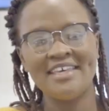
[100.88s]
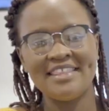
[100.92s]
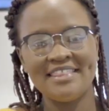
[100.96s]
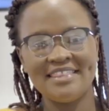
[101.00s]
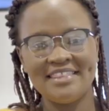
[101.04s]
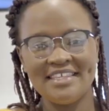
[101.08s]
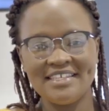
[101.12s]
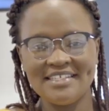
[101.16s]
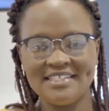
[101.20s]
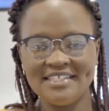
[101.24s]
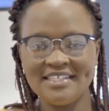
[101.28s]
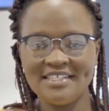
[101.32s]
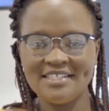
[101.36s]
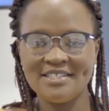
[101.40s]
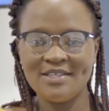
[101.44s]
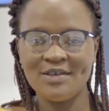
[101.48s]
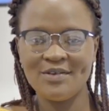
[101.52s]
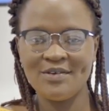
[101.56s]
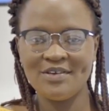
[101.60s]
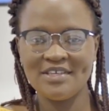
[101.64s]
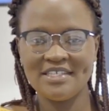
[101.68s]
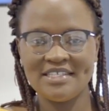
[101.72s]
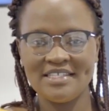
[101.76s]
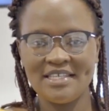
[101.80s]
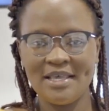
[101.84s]
This is the
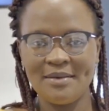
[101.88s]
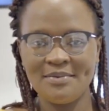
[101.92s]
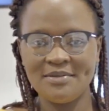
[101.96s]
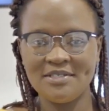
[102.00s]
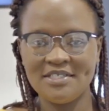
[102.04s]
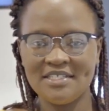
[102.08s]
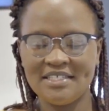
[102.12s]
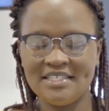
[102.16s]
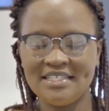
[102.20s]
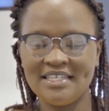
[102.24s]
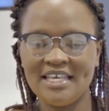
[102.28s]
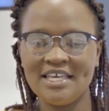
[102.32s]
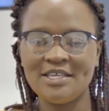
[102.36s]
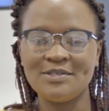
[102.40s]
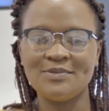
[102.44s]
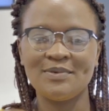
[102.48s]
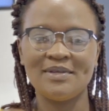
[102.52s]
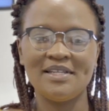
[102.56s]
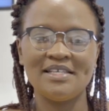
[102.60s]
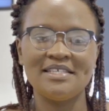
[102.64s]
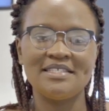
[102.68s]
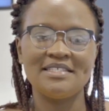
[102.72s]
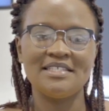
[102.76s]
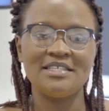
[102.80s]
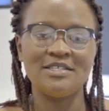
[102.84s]
reception as
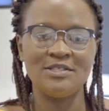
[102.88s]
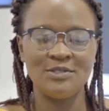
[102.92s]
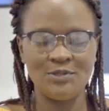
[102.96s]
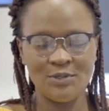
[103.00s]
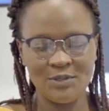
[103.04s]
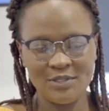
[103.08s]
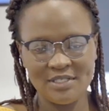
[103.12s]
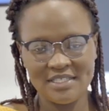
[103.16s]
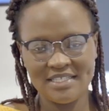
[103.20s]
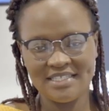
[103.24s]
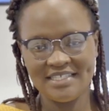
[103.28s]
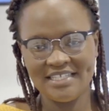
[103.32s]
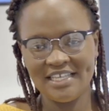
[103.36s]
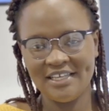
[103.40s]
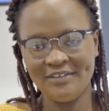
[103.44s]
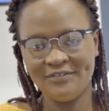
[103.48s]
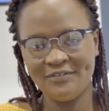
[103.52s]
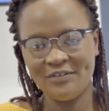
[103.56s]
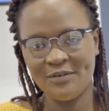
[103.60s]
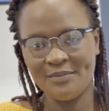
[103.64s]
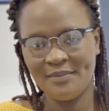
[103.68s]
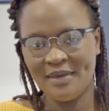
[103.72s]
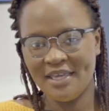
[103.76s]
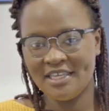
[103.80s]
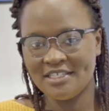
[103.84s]
well as the students'
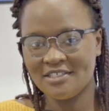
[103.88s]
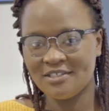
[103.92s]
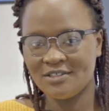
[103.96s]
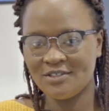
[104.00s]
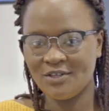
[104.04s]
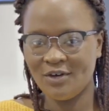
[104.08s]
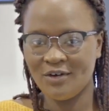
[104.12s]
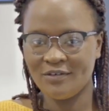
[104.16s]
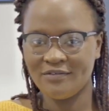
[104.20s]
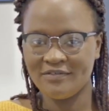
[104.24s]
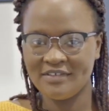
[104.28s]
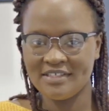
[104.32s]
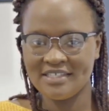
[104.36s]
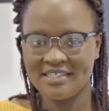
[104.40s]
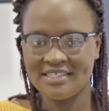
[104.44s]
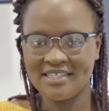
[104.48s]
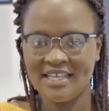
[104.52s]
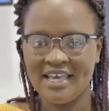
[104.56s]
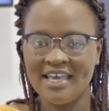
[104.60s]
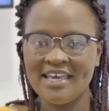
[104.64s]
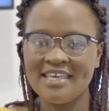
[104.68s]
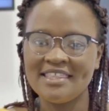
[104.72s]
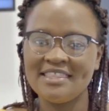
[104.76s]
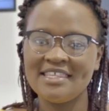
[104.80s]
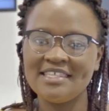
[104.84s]
information office.
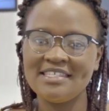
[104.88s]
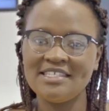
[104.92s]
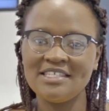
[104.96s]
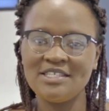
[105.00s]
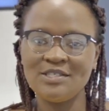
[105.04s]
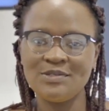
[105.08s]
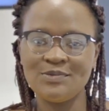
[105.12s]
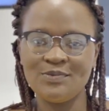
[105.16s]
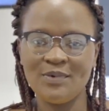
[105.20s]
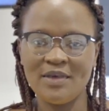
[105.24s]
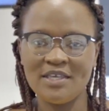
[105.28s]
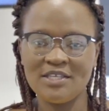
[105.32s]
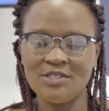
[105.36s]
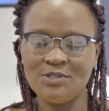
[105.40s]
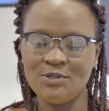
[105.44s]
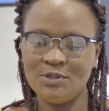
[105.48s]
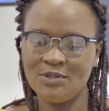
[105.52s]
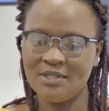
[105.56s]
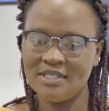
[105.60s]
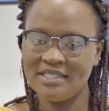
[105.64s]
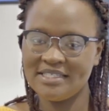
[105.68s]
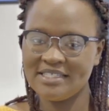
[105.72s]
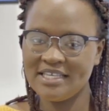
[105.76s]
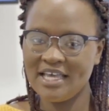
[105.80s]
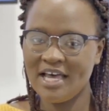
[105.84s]
This is where
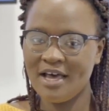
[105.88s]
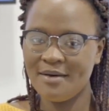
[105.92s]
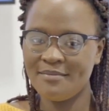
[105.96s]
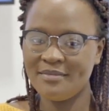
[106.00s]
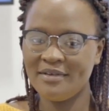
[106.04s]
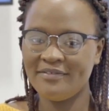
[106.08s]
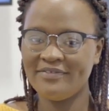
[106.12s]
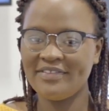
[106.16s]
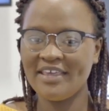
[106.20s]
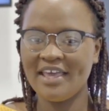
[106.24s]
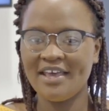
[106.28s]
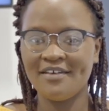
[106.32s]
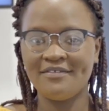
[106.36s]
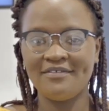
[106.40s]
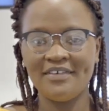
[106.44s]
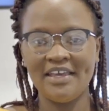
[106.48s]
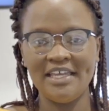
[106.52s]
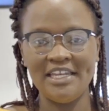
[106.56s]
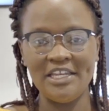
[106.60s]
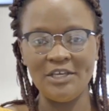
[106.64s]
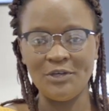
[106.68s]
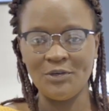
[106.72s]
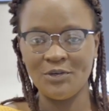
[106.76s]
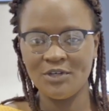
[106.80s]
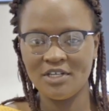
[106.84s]
students come if they have
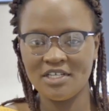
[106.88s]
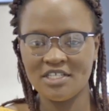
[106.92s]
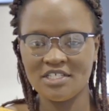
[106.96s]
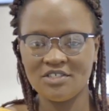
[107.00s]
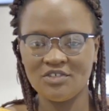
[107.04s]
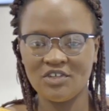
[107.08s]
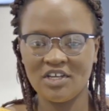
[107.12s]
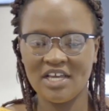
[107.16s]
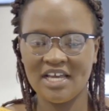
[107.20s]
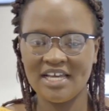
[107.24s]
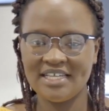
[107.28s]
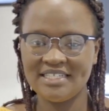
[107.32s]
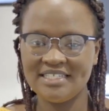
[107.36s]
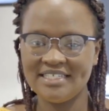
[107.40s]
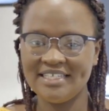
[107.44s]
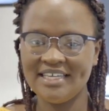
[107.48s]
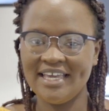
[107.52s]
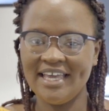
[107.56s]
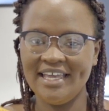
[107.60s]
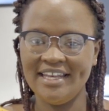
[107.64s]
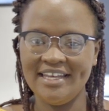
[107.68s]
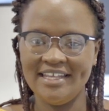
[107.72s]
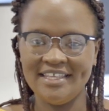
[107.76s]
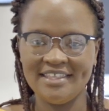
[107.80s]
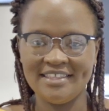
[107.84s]
any queries regarding
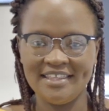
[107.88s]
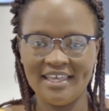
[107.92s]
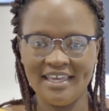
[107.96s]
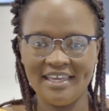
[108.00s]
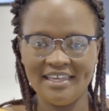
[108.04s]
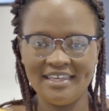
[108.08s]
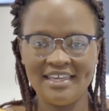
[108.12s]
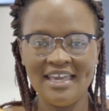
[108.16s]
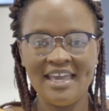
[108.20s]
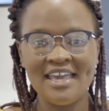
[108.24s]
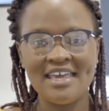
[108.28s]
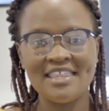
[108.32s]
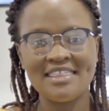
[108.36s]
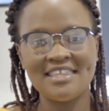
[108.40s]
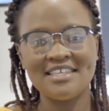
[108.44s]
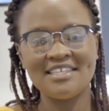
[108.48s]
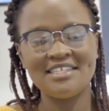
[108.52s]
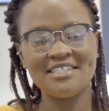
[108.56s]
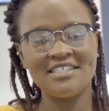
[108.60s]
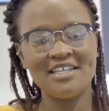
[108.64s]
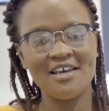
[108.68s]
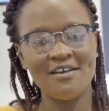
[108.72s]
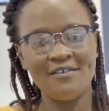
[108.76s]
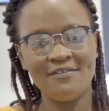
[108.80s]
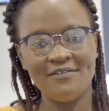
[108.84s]
anything. The
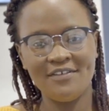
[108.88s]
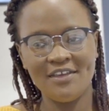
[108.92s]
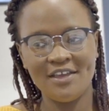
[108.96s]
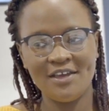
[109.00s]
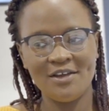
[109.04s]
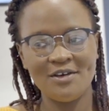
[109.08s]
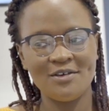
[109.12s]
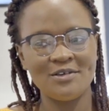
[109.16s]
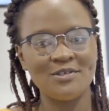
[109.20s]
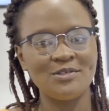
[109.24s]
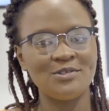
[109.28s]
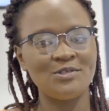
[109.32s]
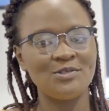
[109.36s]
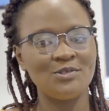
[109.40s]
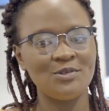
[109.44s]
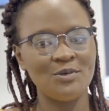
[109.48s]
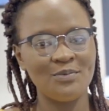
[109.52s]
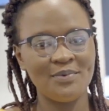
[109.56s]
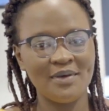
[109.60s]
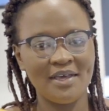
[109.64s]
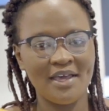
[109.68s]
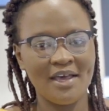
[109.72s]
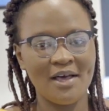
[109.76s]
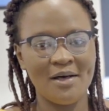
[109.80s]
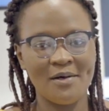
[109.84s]
staff here are
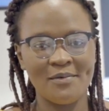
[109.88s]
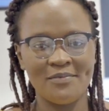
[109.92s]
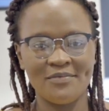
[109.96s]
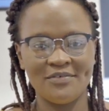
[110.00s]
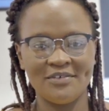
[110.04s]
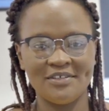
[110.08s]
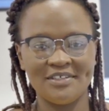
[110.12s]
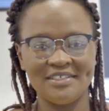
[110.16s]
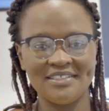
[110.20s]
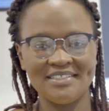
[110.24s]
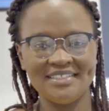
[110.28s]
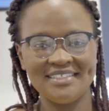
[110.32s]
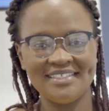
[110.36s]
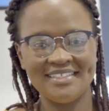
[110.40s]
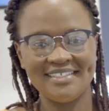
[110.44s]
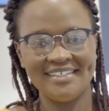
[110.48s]
super helpful.